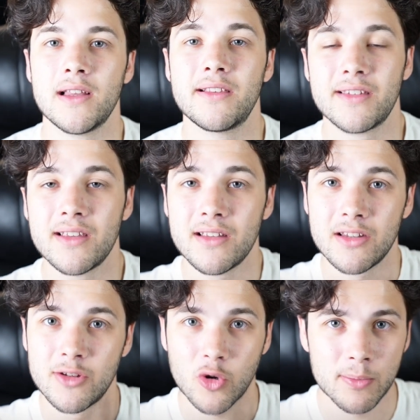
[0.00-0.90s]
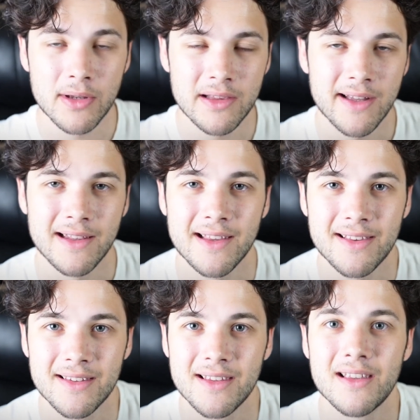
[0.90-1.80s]
Let's see your build and let's
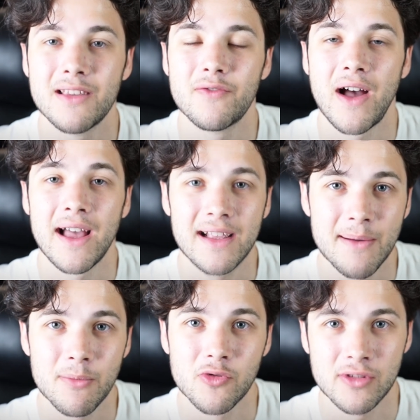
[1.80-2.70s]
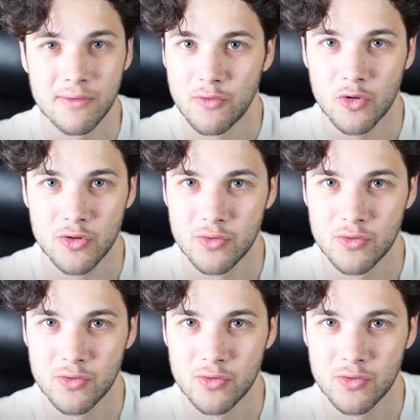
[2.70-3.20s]
see if I can boost it for